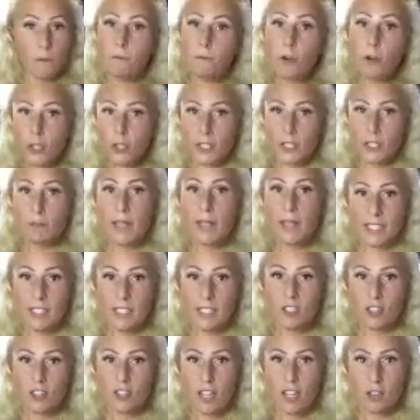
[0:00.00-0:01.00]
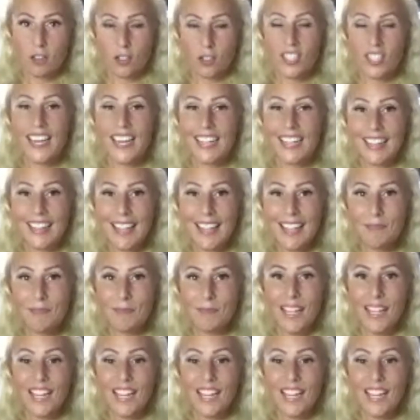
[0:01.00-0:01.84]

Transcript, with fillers: first message that you're sending them